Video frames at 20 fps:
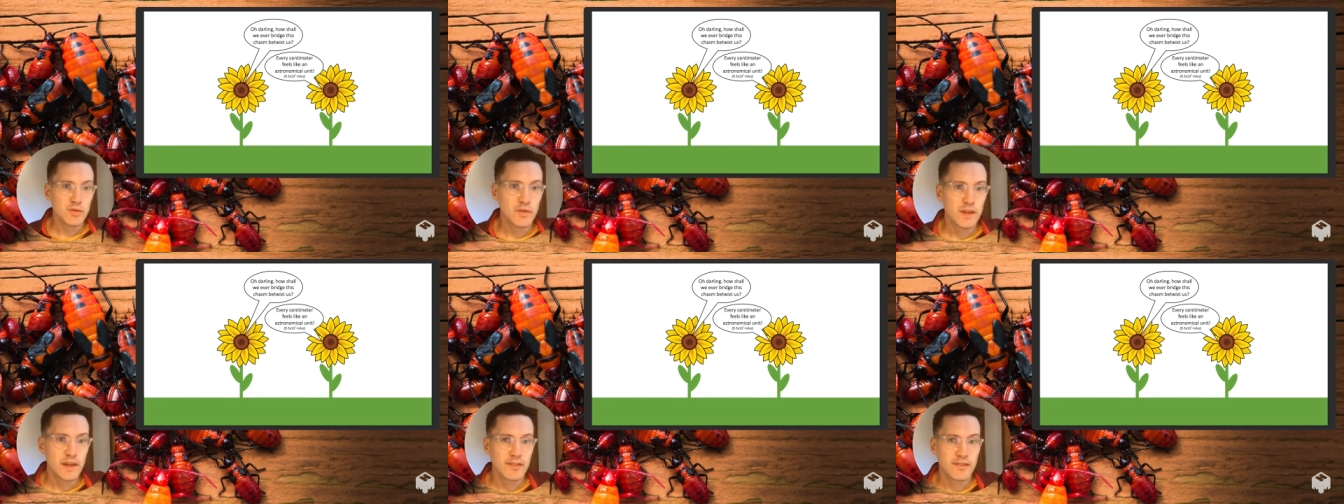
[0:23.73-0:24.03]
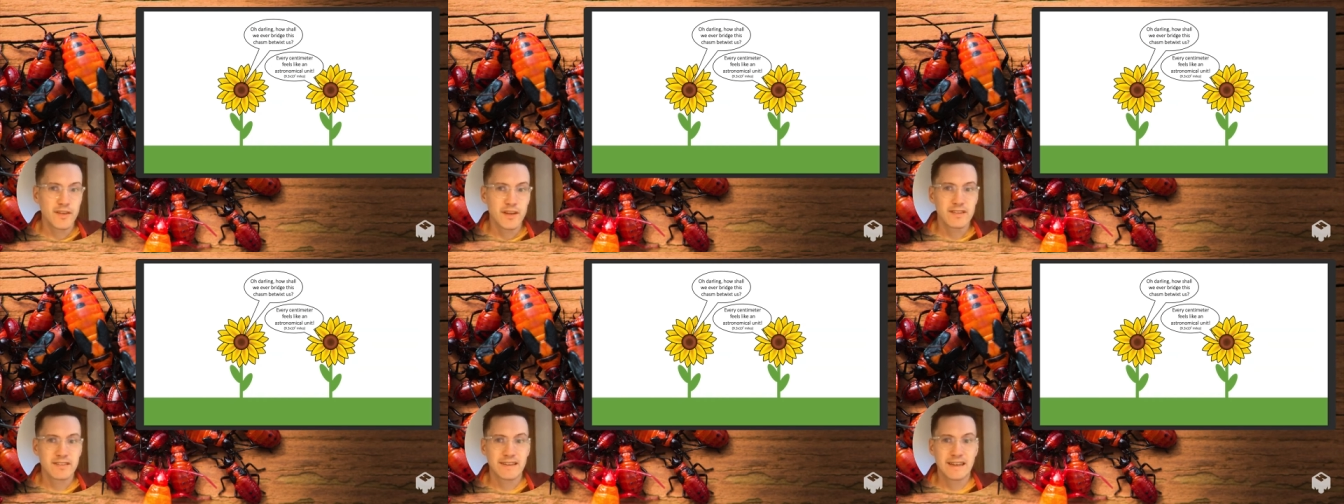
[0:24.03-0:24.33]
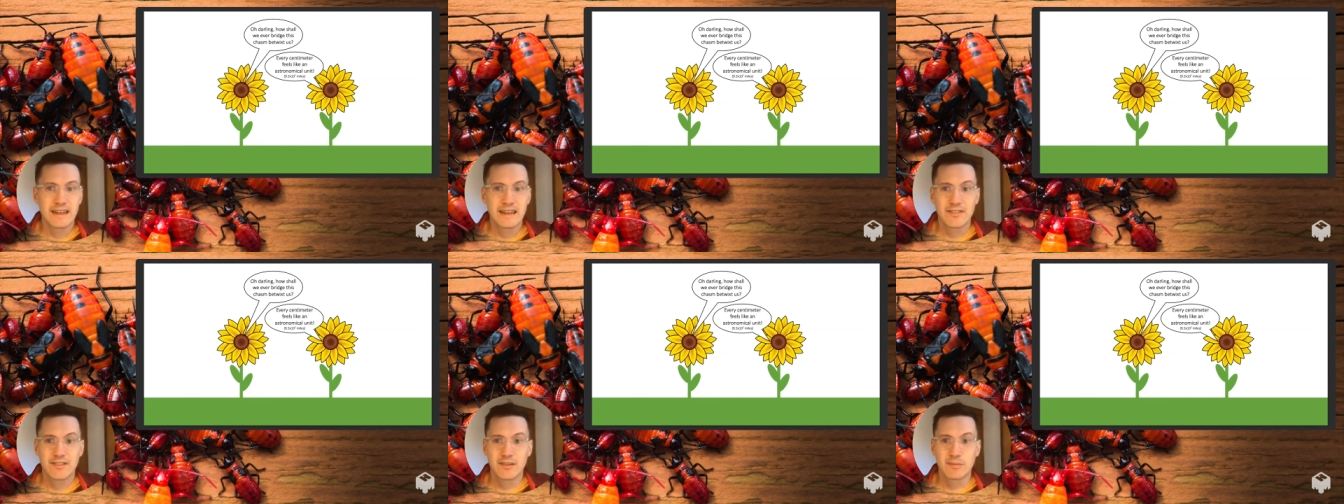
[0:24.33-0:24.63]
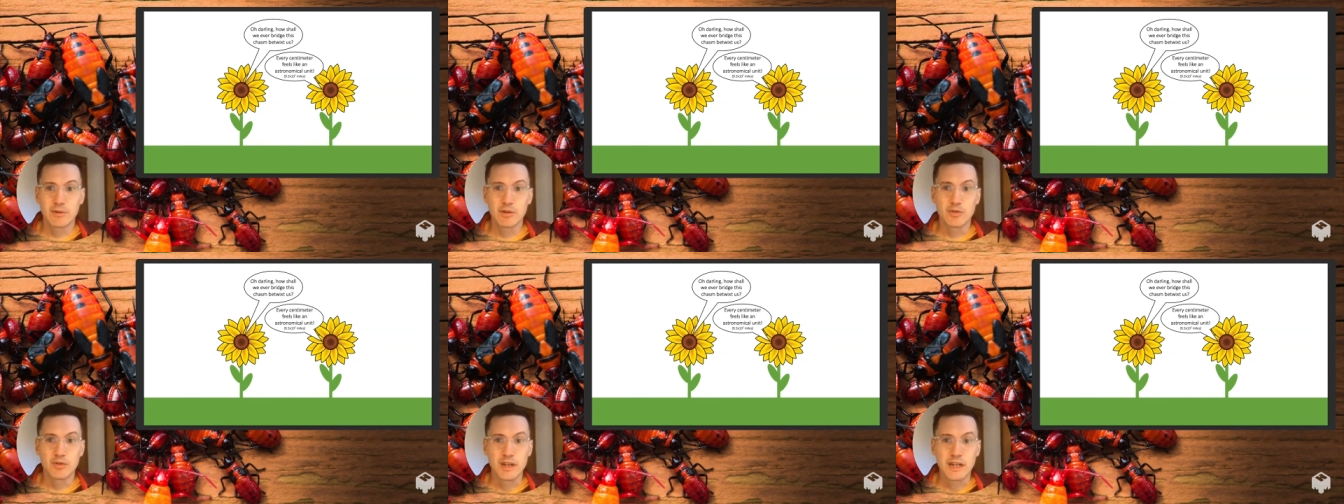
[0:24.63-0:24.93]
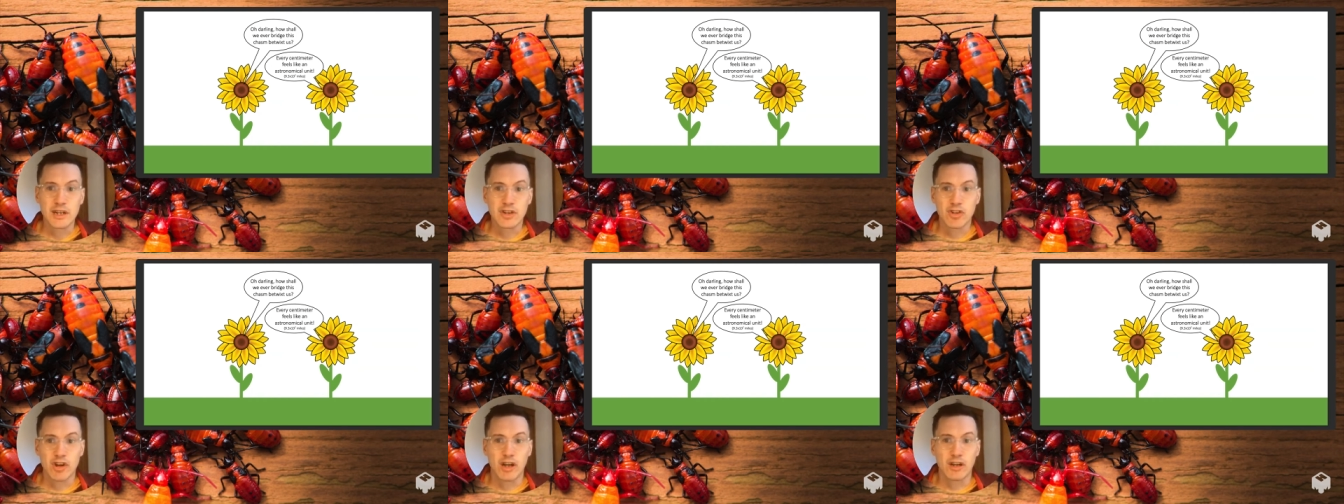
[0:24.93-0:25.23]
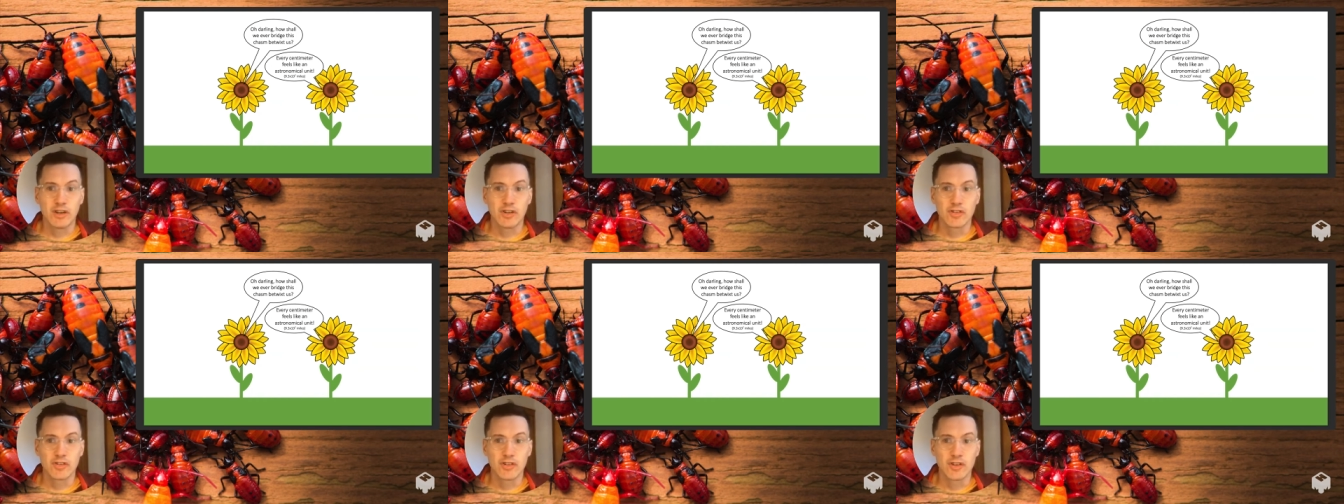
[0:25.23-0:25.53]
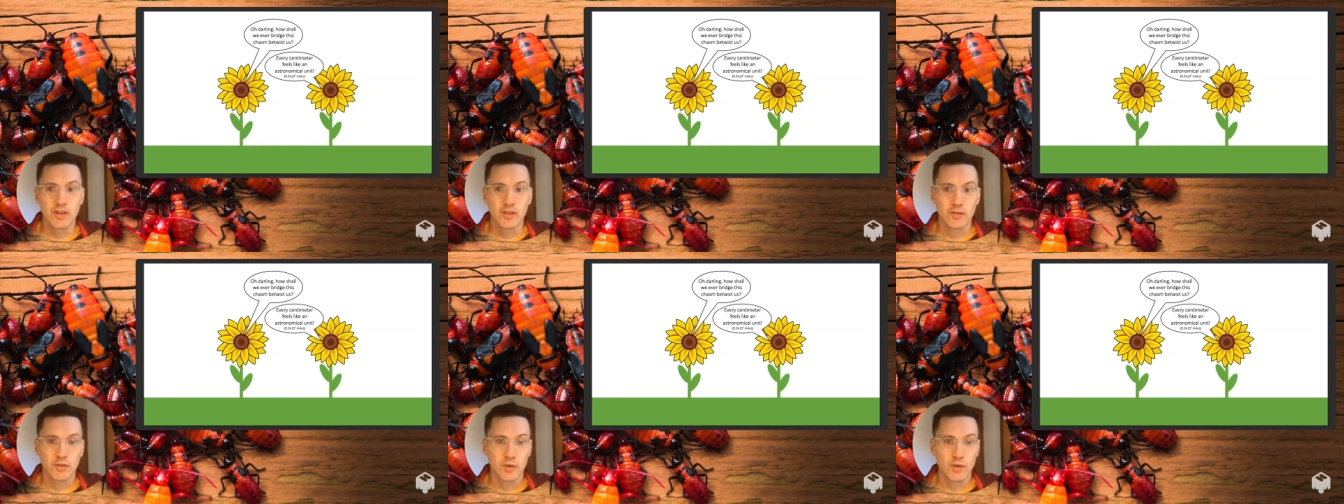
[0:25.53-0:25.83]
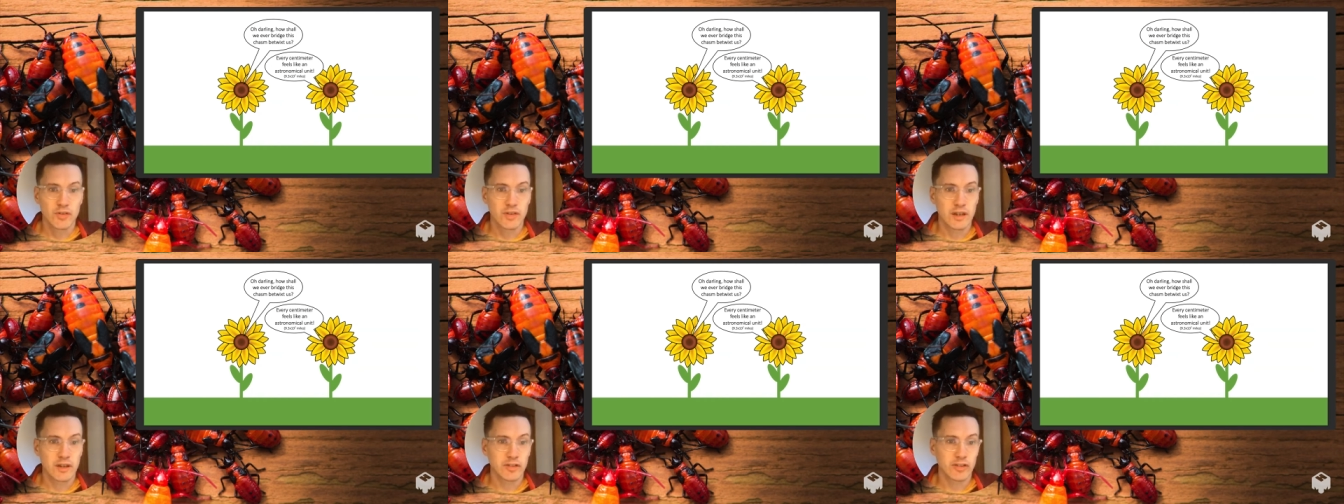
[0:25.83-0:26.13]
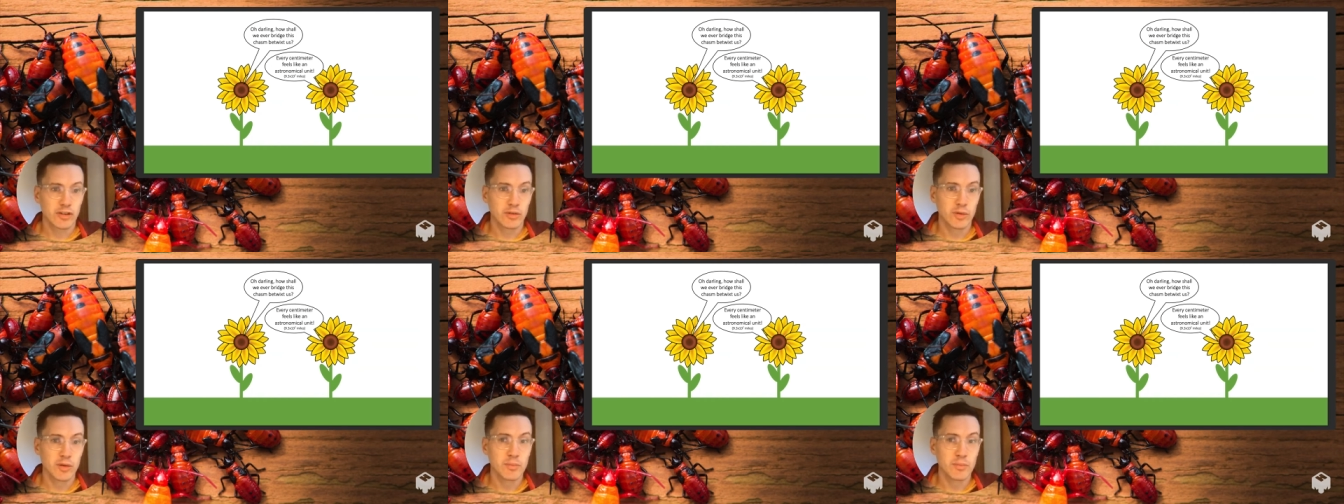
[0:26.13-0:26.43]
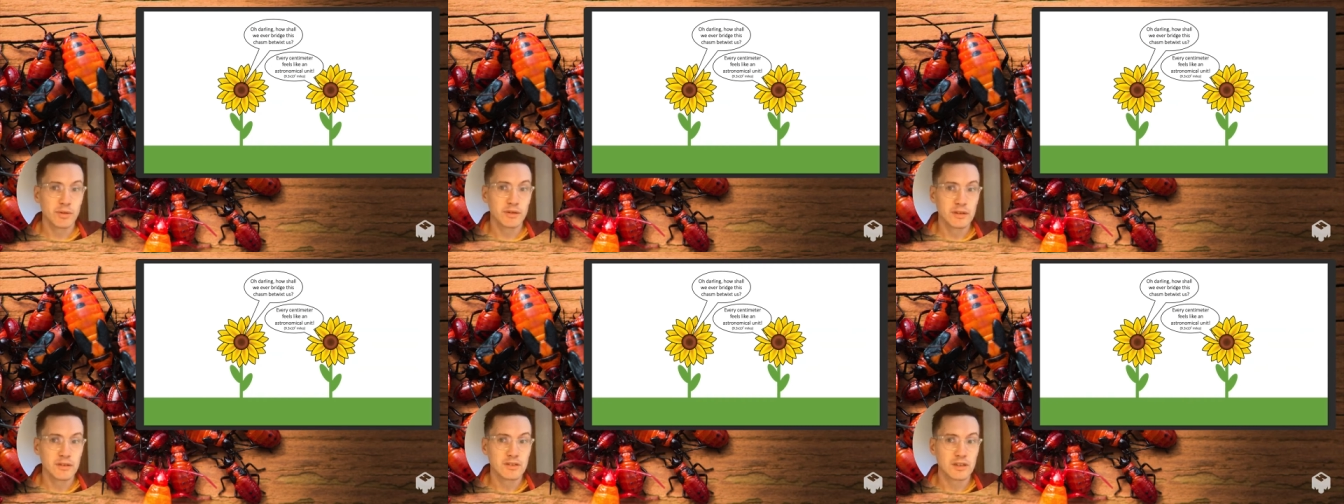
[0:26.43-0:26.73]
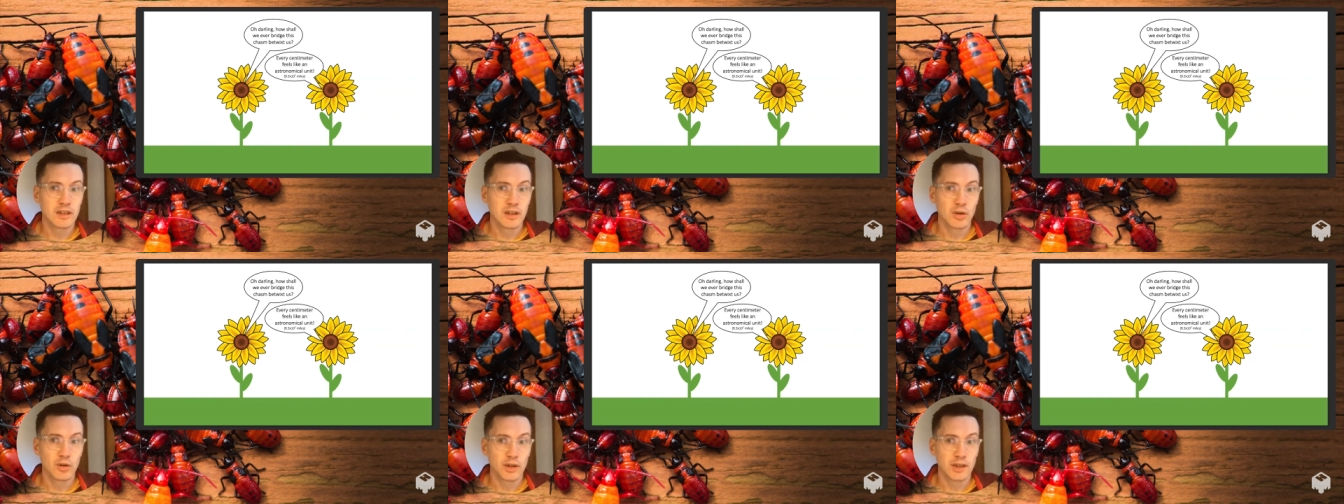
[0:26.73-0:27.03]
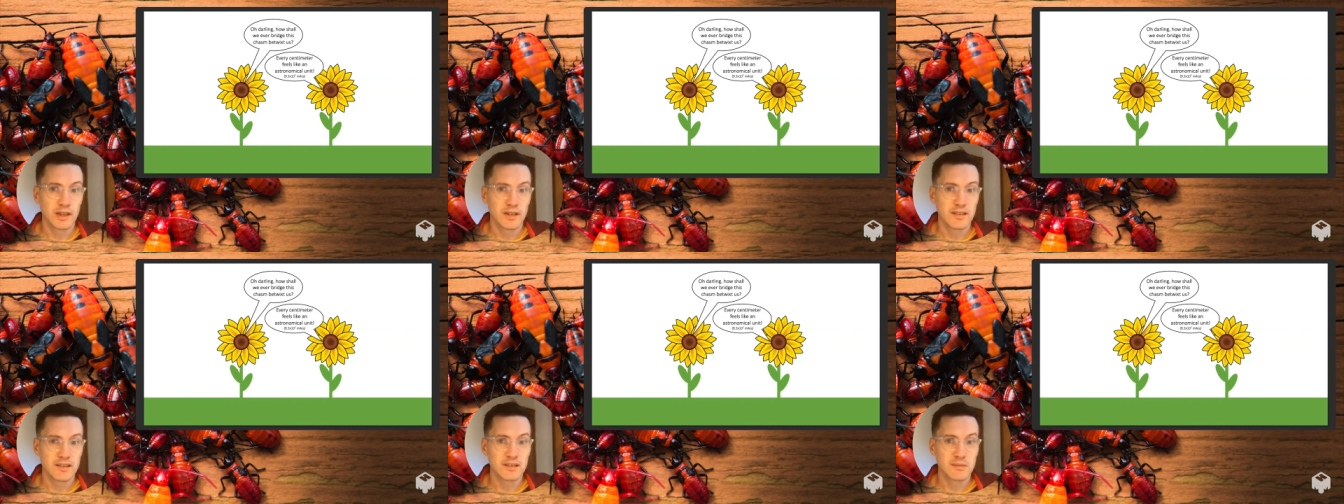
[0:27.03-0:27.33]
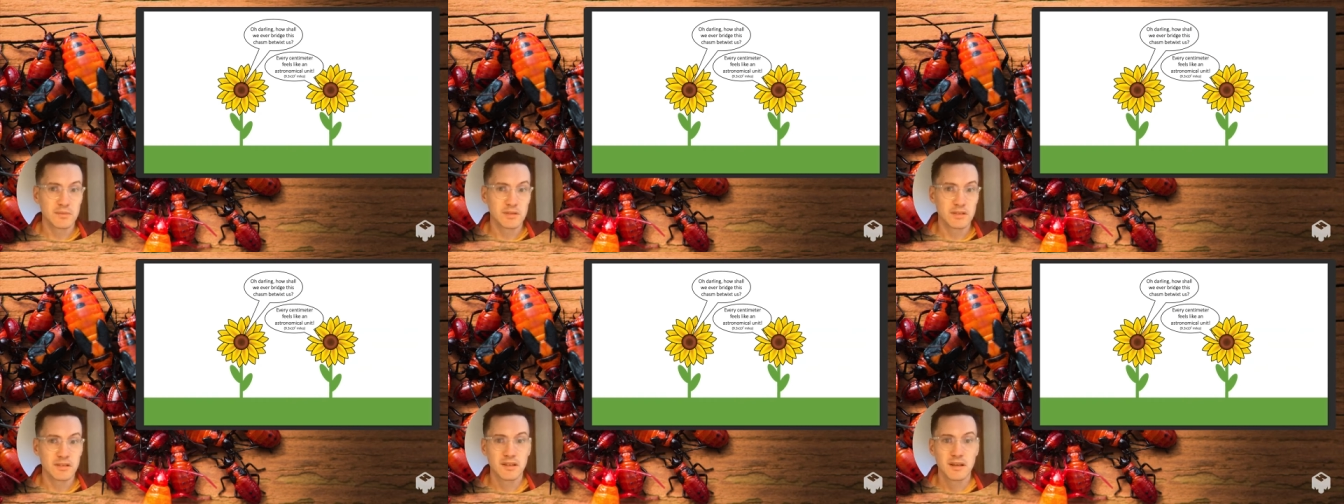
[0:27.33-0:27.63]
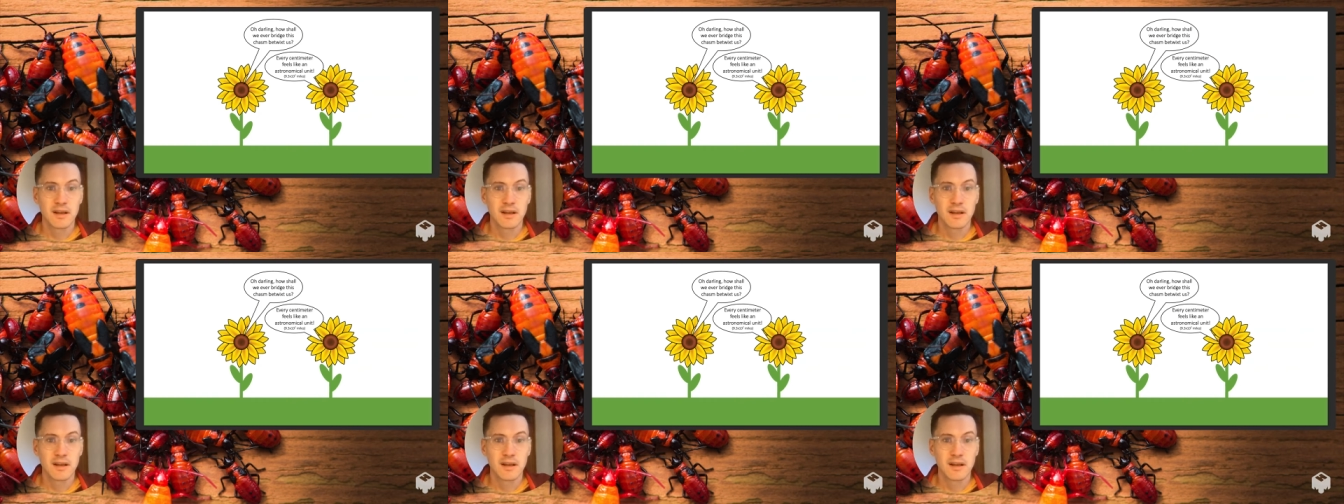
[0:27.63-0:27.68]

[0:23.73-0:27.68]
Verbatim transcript: they face kind of some unique challenges for sexually reproducing organisms.